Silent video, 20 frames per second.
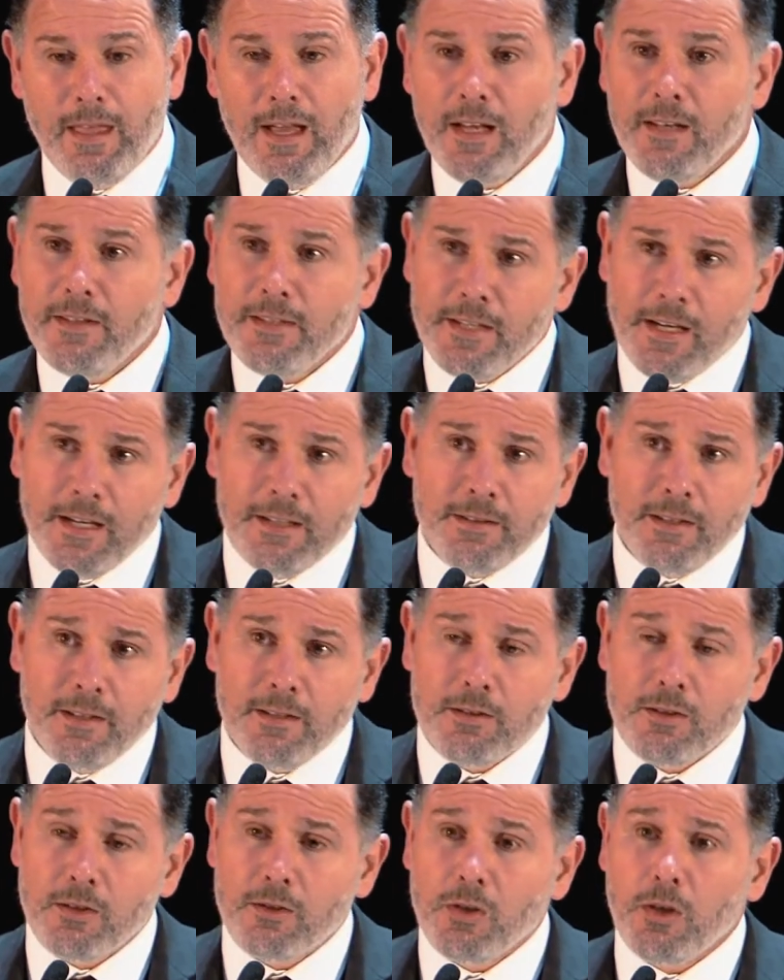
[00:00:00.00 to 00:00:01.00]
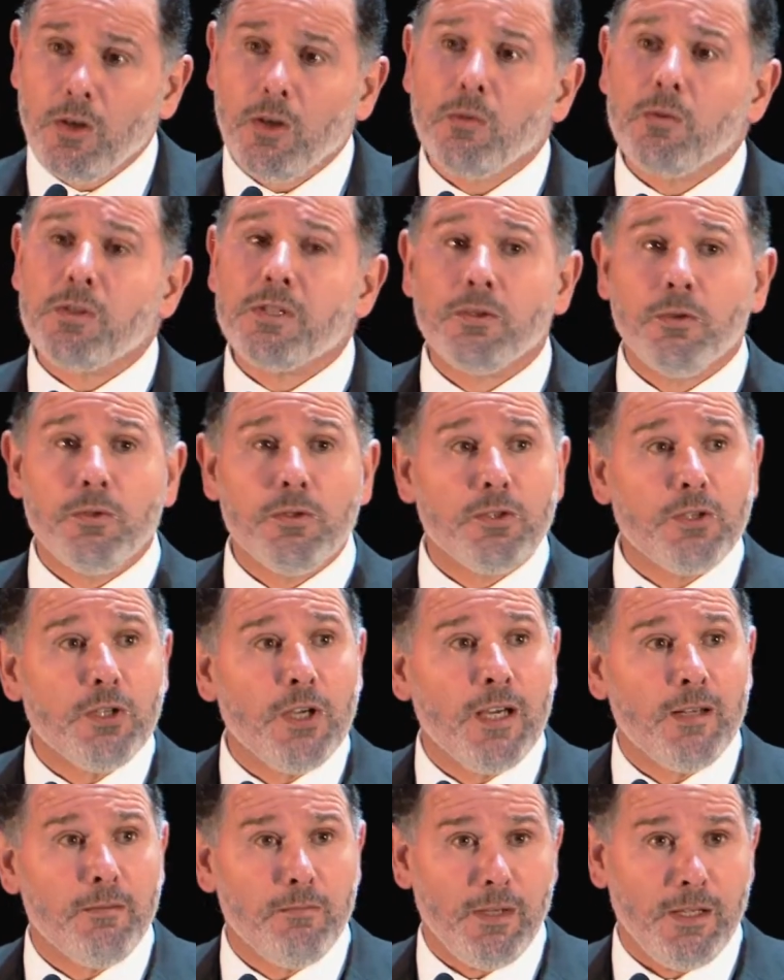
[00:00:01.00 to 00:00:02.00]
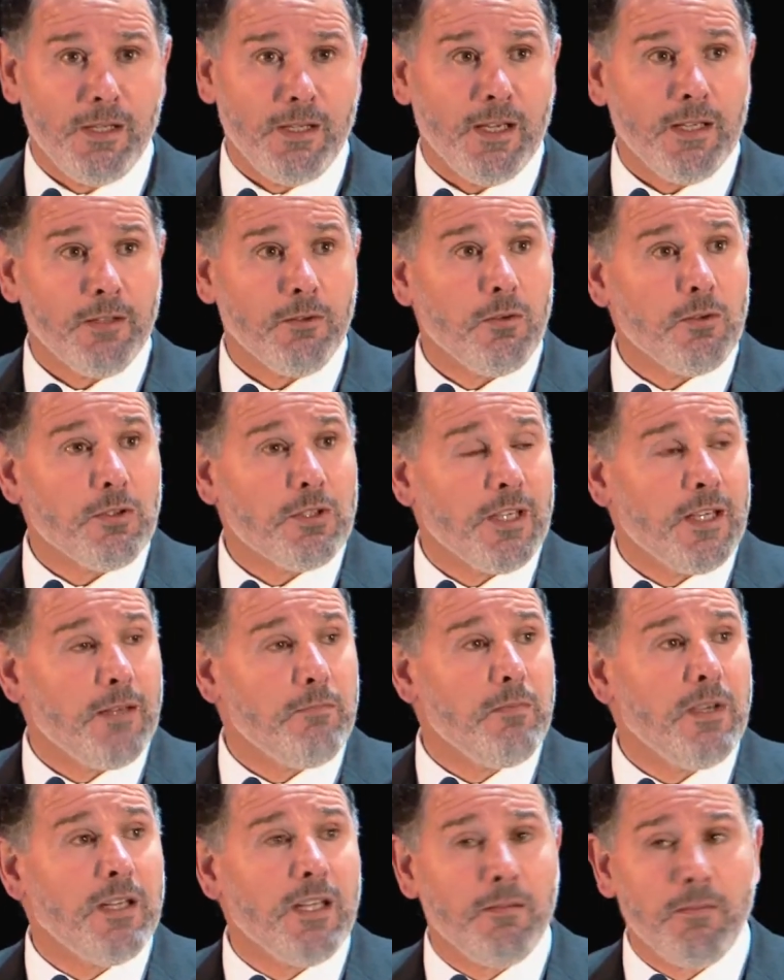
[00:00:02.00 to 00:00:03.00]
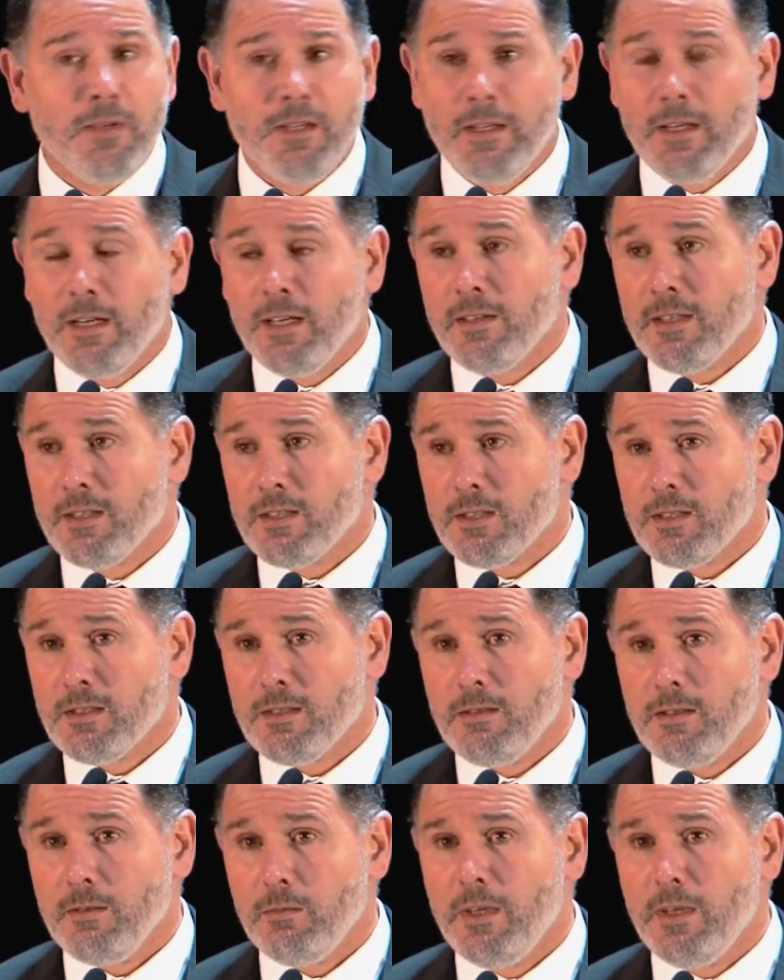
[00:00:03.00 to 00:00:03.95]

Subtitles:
health sector has always concerned me and concerned many, many others.